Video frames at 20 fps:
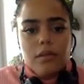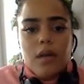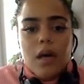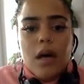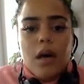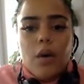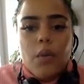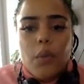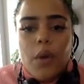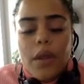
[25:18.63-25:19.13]

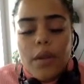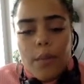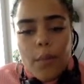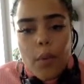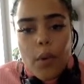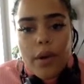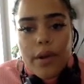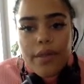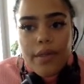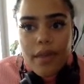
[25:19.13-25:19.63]
Oh, one
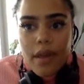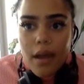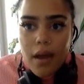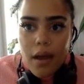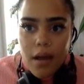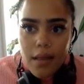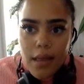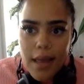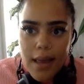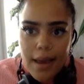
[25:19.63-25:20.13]
more thing
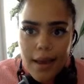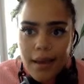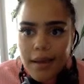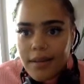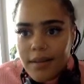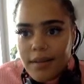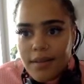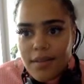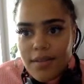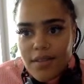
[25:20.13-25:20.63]
I'll
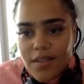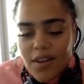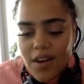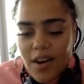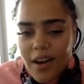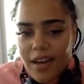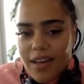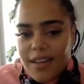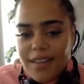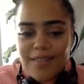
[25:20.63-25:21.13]
add.
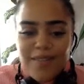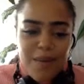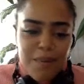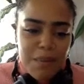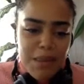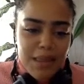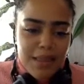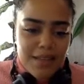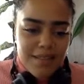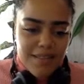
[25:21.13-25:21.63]
Sorry if I'm
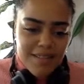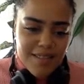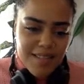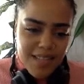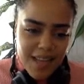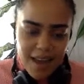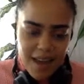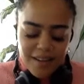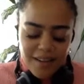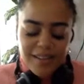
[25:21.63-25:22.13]
a little
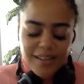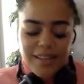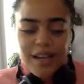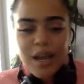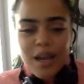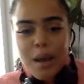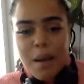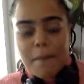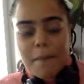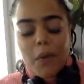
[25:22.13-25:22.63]
scattered.
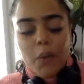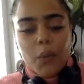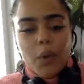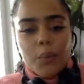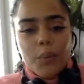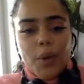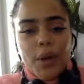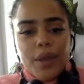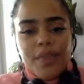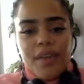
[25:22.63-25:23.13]
But one
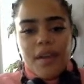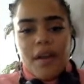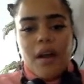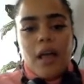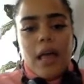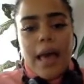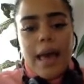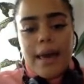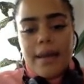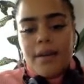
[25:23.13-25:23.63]
more thing I'll
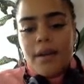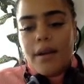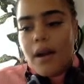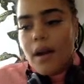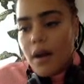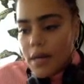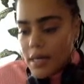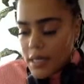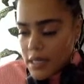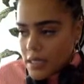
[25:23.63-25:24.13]
add
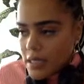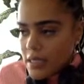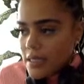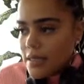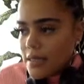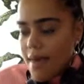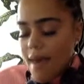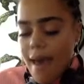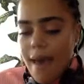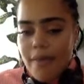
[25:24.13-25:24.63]
is
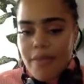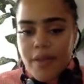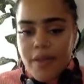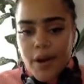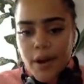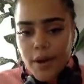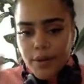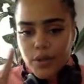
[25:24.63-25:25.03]
that there are